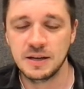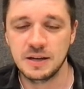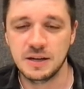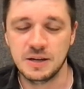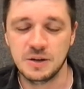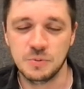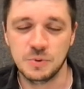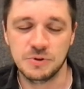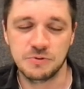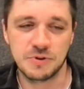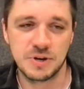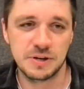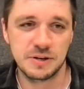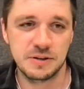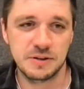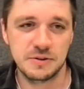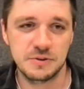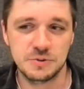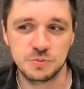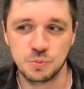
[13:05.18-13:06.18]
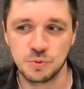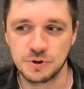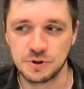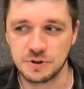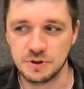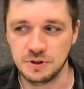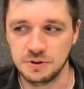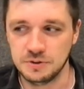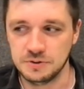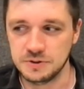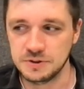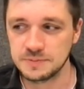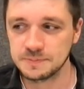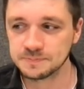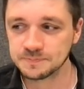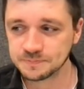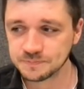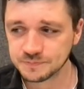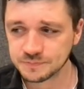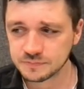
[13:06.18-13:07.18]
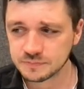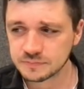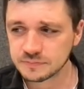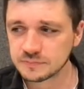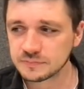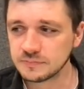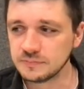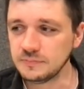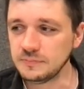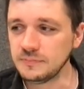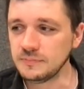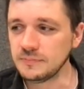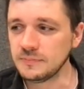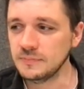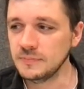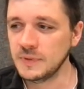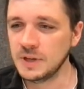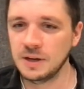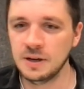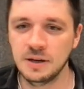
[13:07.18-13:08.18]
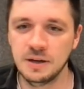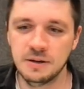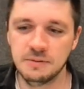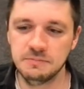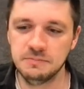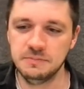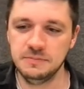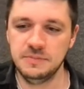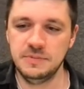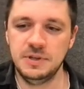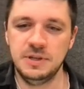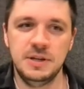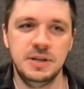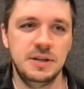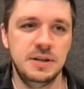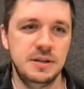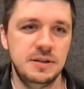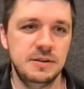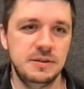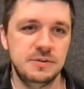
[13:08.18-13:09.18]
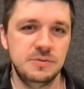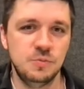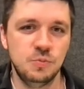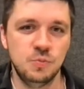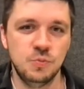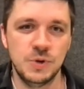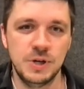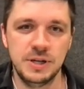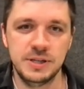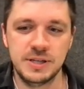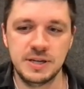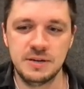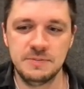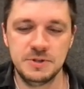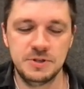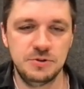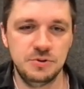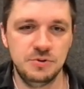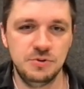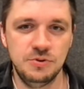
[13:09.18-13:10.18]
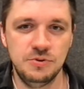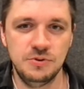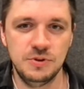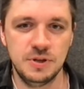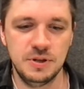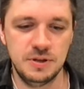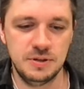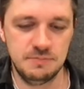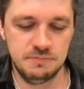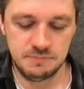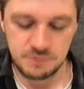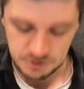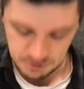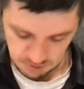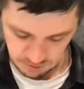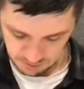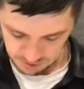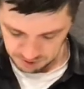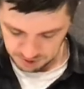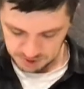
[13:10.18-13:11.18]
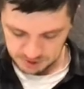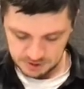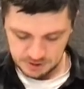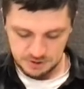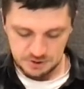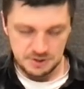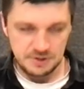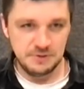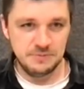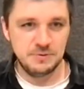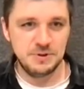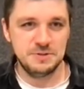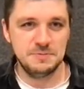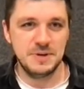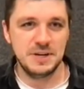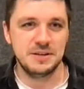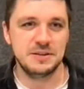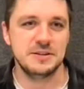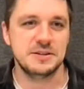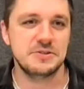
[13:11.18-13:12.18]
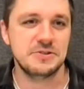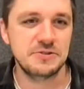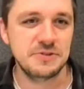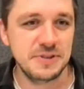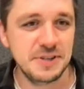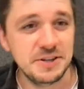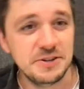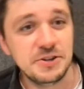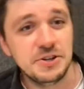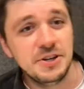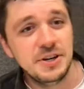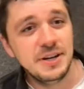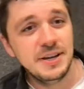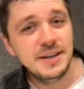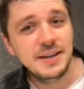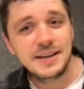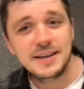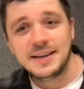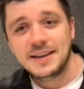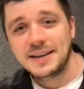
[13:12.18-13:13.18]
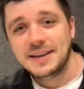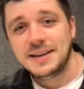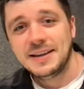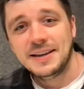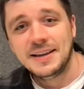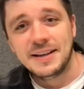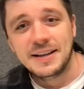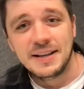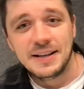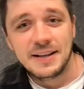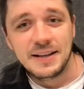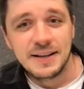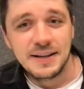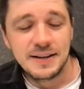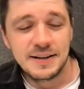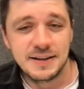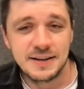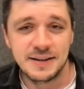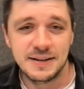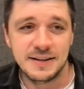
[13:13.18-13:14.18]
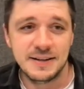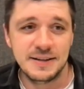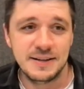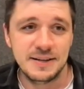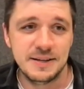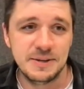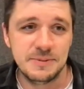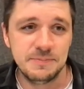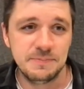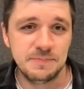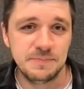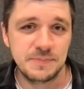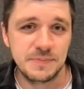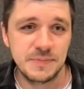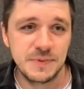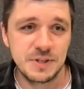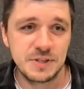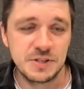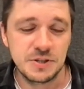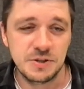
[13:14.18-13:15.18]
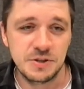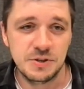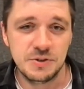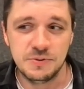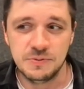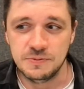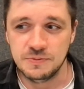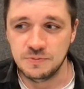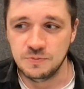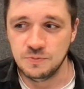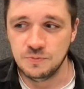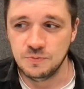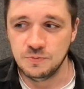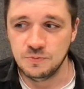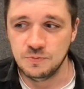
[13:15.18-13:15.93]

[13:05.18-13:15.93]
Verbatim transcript: uh, when running those workloads. Um, and when it comes to storage, actually, where's my clicker here? Um, so